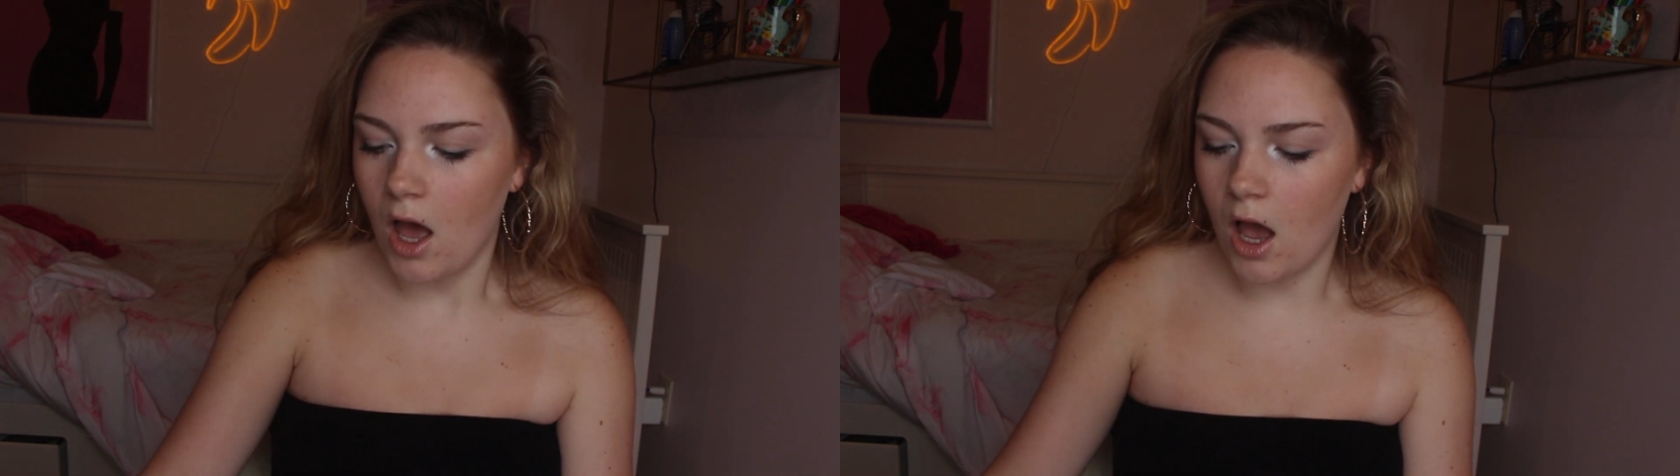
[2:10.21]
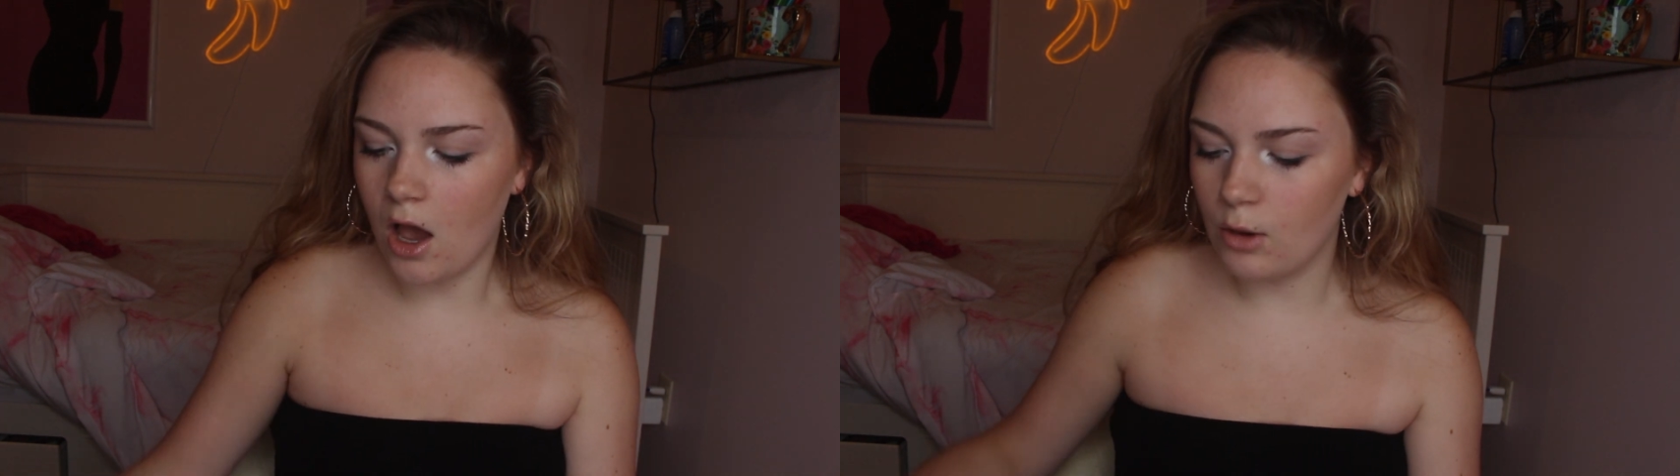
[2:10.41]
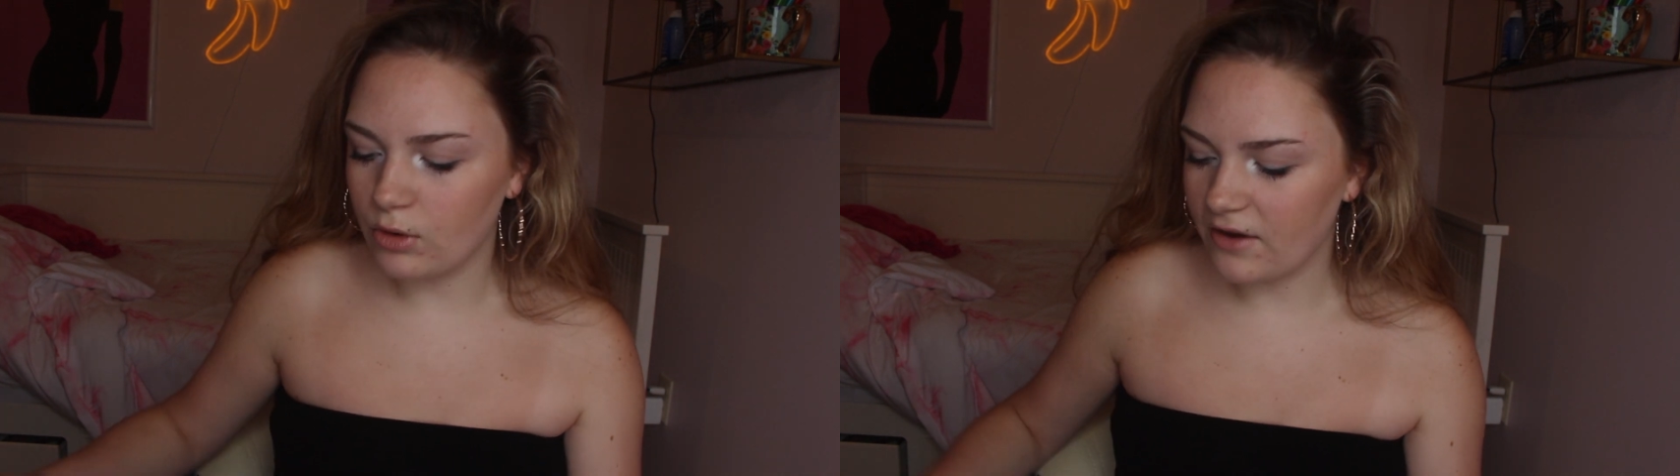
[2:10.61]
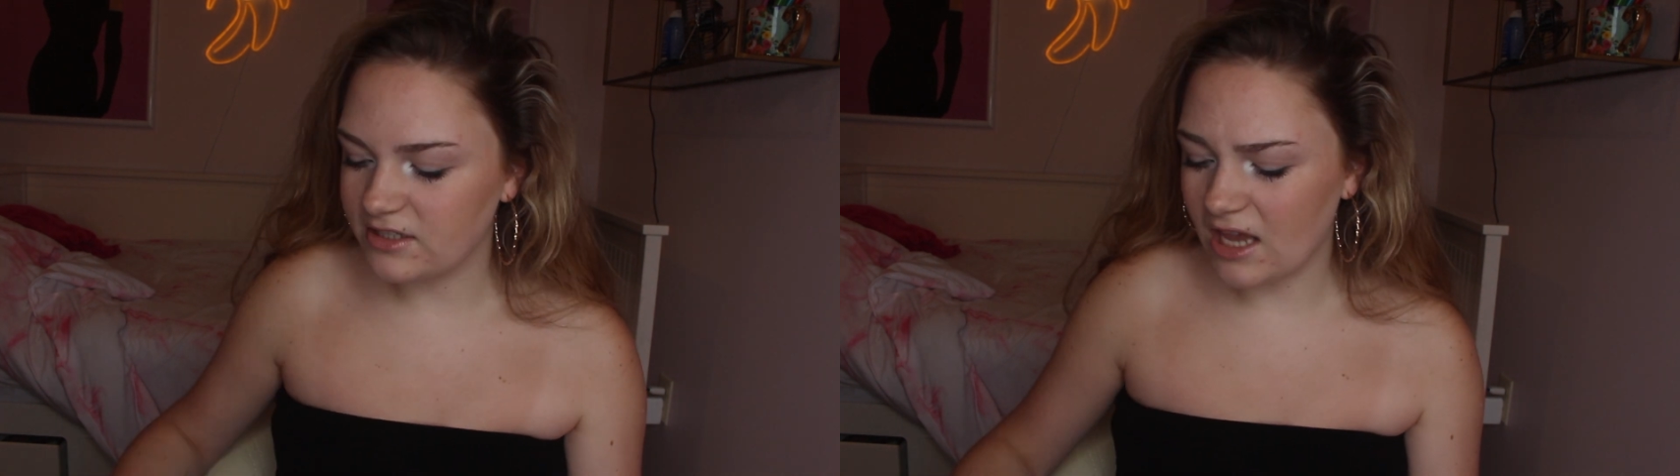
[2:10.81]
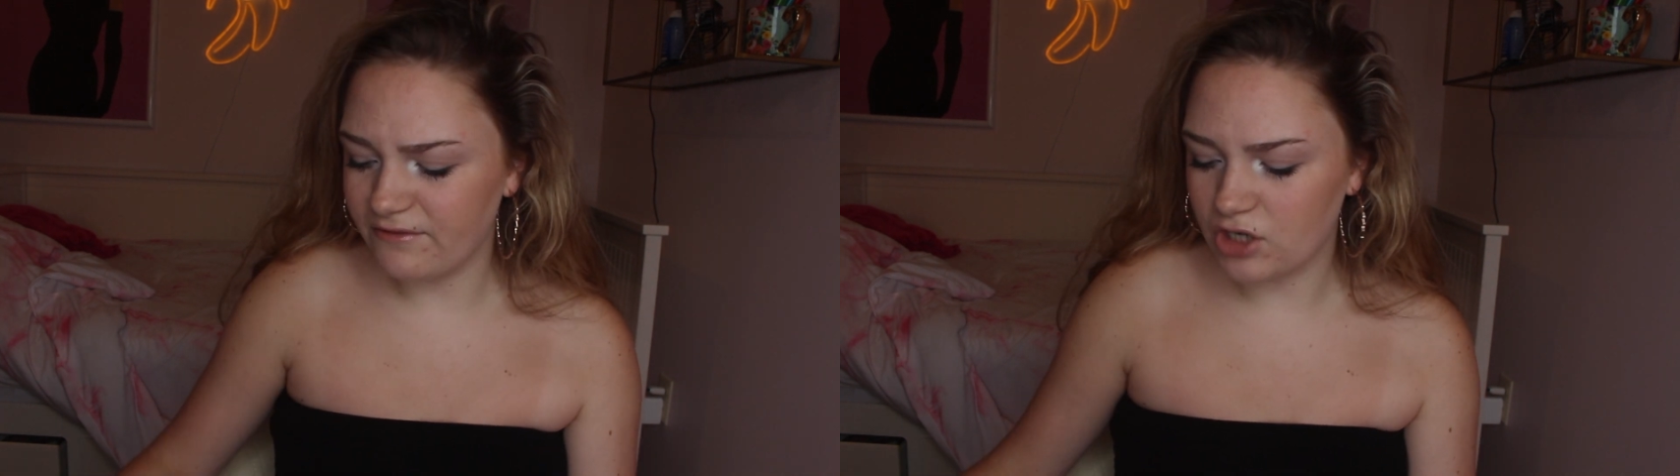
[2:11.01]
Um,
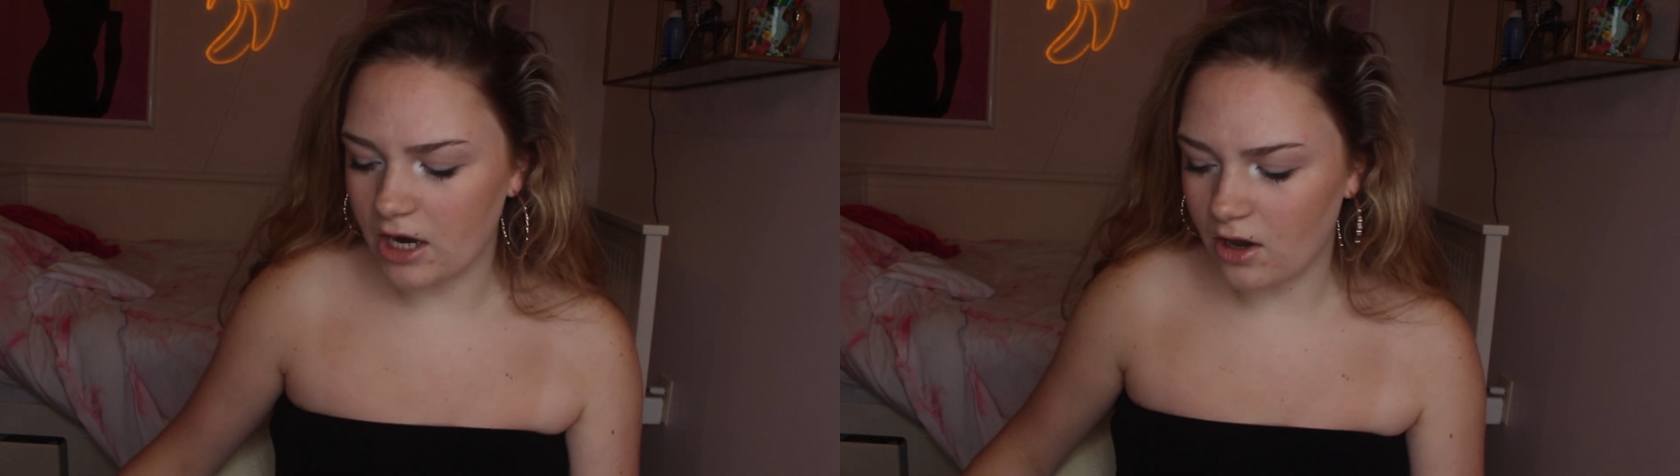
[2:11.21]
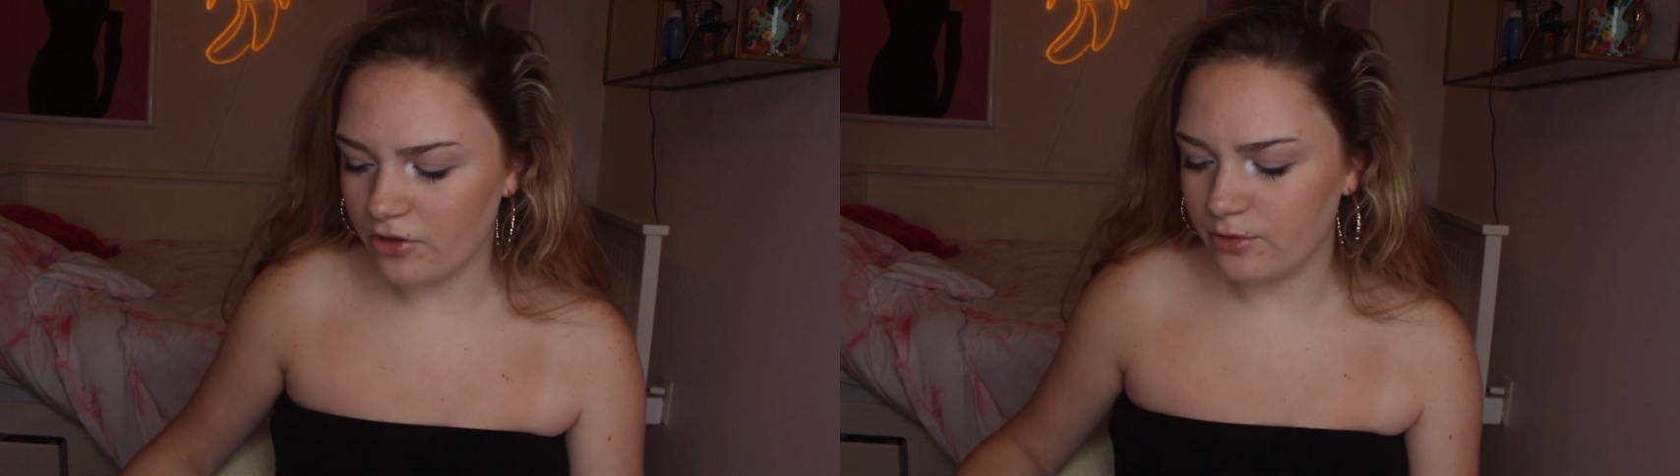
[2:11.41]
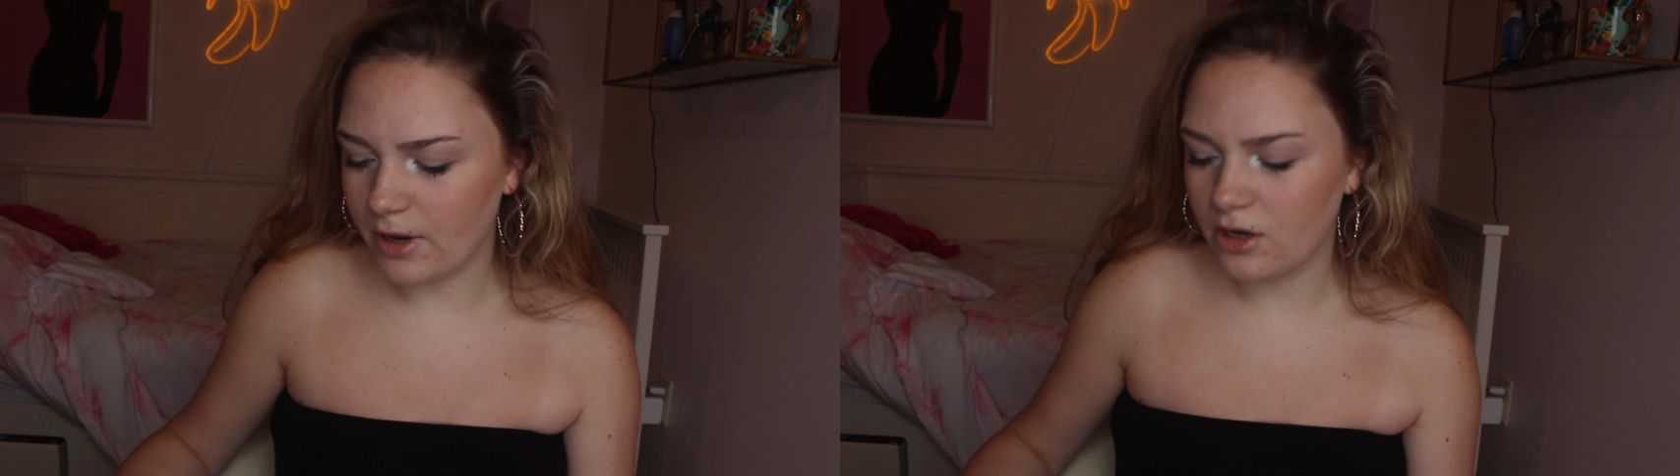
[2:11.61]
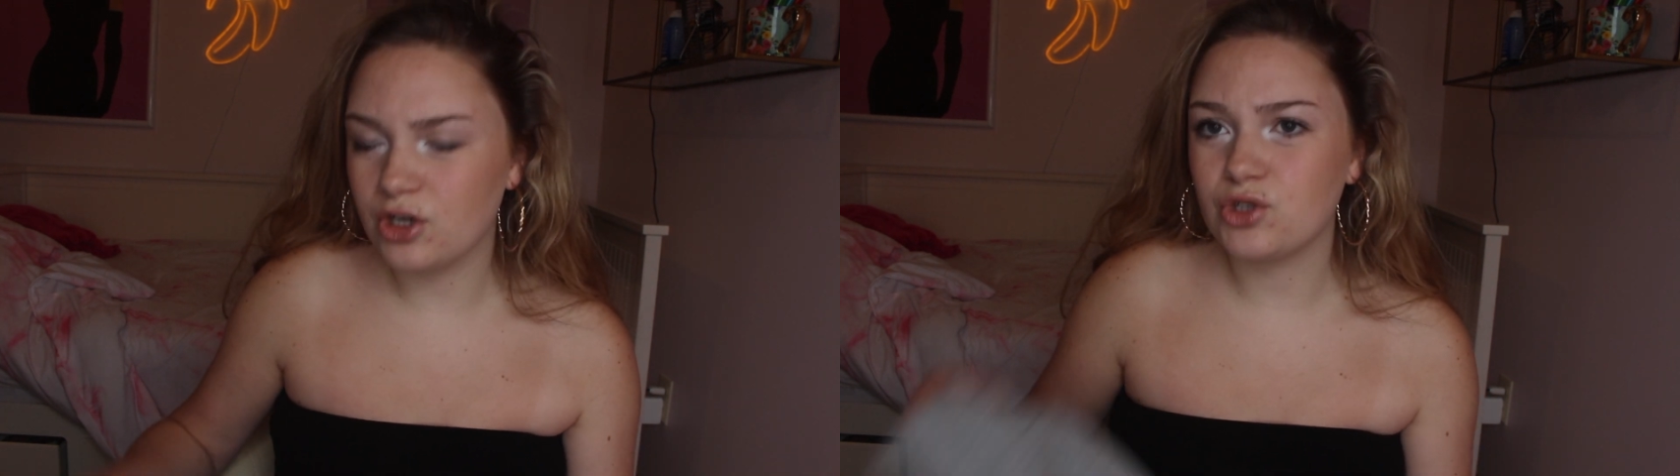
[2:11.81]
whereas I've tried other biker